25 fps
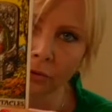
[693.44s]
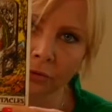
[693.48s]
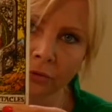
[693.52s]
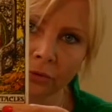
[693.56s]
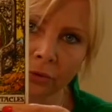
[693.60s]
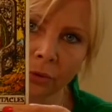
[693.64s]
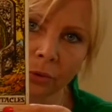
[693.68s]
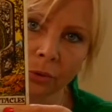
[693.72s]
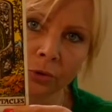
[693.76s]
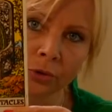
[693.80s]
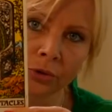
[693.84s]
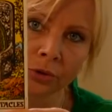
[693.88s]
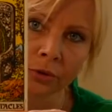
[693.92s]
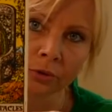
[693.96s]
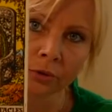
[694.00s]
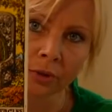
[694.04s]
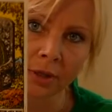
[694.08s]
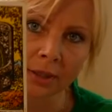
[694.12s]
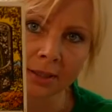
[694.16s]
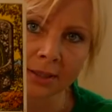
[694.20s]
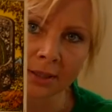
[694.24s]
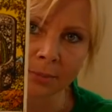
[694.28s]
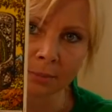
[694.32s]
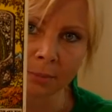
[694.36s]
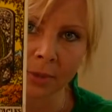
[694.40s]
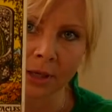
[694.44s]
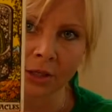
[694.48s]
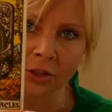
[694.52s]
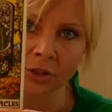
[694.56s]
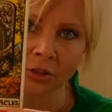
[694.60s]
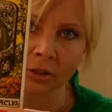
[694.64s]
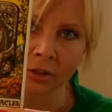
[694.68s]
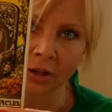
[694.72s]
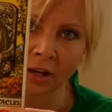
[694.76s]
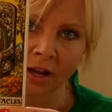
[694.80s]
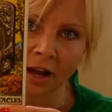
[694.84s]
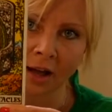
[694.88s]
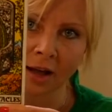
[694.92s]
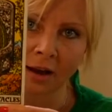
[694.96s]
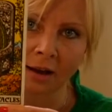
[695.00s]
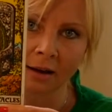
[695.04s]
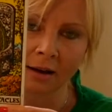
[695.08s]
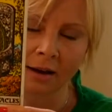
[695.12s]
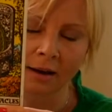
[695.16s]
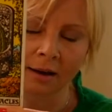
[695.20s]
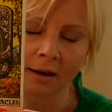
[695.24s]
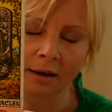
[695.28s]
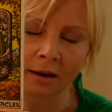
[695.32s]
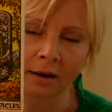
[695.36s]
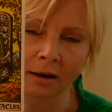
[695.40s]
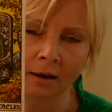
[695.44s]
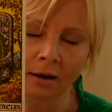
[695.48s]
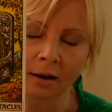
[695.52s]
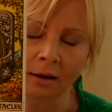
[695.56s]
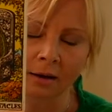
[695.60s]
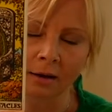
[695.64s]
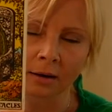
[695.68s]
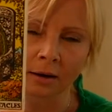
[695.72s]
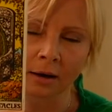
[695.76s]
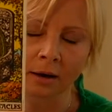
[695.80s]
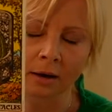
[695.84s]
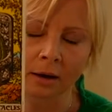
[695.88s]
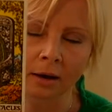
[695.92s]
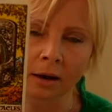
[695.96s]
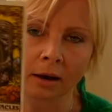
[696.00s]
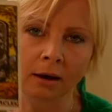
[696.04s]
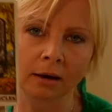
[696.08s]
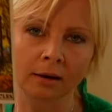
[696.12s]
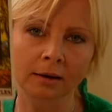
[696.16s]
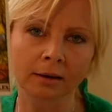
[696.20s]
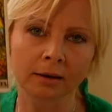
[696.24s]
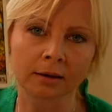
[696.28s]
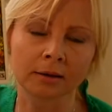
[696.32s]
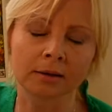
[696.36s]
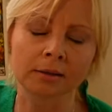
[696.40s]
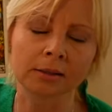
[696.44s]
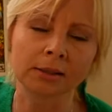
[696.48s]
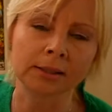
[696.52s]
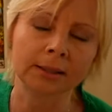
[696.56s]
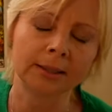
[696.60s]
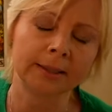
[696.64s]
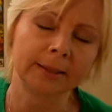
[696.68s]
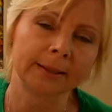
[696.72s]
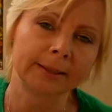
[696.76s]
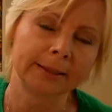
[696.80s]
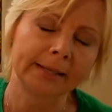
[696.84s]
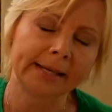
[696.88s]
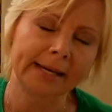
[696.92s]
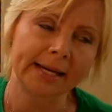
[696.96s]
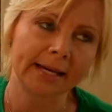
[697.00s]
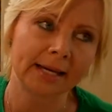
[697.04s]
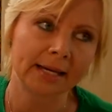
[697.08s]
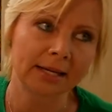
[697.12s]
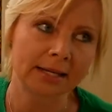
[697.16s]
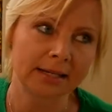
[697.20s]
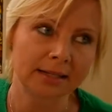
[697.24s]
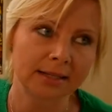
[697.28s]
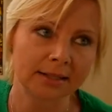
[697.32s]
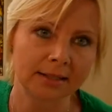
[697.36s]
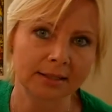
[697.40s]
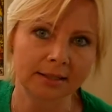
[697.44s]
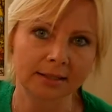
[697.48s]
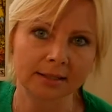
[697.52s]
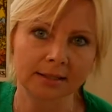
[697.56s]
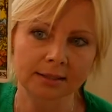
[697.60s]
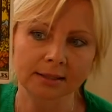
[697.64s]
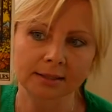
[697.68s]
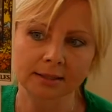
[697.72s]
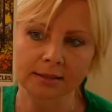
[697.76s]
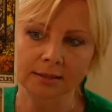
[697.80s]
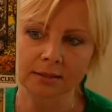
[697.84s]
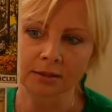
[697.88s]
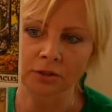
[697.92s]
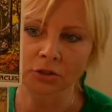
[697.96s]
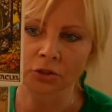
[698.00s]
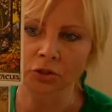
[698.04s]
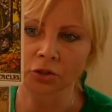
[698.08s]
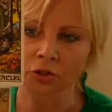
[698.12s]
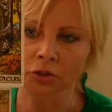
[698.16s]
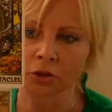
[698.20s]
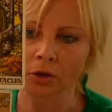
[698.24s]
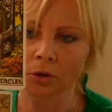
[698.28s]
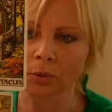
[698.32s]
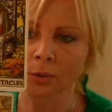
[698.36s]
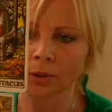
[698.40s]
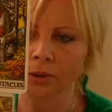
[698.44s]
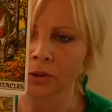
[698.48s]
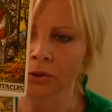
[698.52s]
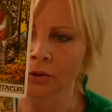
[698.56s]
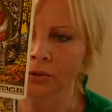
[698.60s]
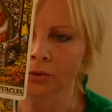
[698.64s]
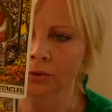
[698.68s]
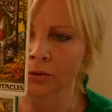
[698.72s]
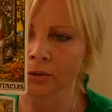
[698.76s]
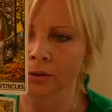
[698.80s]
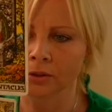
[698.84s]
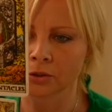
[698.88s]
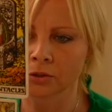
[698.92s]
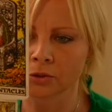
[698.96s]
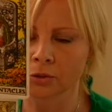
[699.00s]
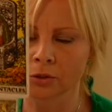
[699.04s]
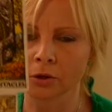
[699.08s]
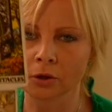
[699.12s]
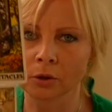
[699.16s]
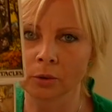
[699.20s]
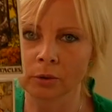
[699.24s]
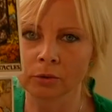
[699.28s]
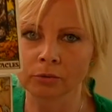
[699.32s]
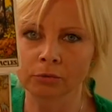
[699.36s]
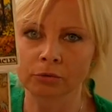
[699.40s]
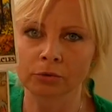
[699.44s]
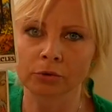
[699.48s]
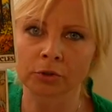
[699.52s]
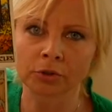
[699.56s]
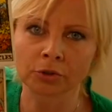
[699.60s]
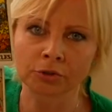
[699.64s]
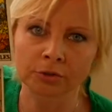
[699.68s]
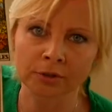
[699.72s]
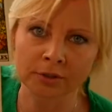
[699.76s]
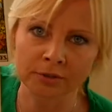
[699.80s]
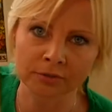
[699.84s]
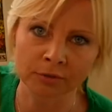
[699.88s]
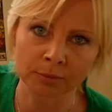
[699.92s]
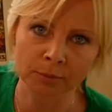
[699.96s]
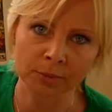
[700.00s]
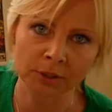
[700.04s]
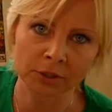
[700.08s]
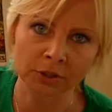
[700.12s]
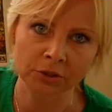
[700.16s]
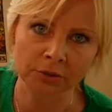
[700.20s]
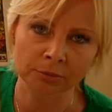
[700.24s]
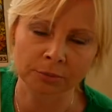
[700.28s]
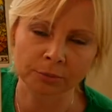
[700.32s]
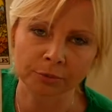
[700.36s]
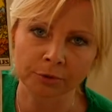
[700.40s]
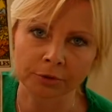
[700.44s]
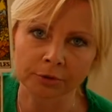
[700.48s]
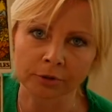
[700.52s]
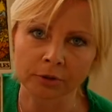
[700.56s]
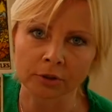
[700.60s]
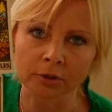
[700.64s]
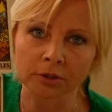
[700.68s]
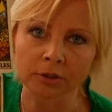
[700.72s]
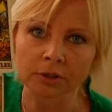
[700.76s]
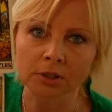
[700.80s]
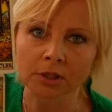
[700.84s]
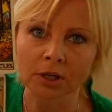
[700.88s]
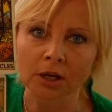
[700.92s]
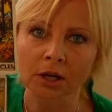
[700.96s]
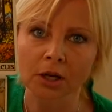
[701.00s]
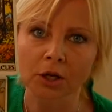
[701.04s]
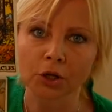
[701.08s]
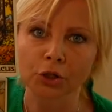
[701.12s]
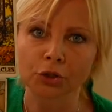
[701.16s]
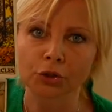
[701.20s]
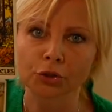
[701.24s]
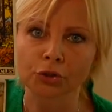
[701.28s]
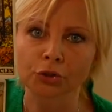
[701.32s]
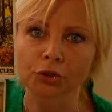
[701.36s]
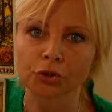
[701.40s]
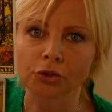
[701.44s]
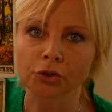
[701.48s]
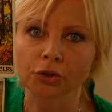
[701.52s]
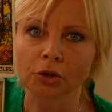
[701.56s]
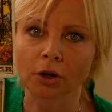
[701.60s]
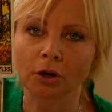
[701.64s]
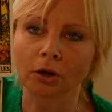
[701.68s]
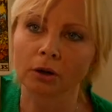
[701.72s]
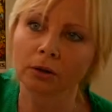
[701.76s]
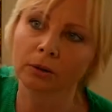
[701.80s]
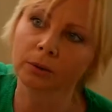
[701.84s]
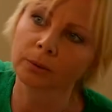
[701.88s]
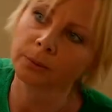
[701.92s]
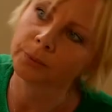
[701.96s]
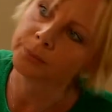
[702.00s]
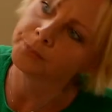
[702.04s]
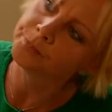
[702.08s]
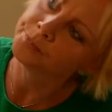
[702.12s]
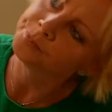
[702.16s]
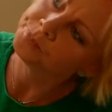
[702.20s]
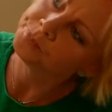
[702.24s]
of Fortune as a major arcana is showing you that you're going through a transformation period. So